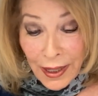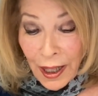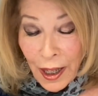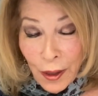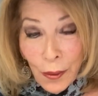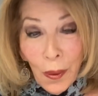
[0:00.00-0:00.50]

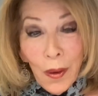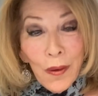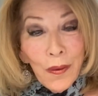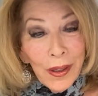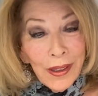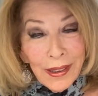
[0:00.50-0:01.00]
I
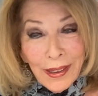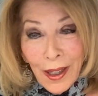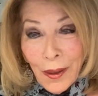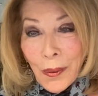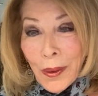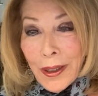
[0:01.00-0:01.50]
drove, and
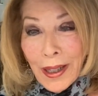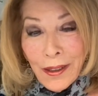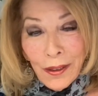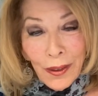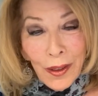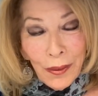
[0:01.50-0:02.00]
not good. I
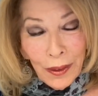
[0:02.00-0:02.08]
still have a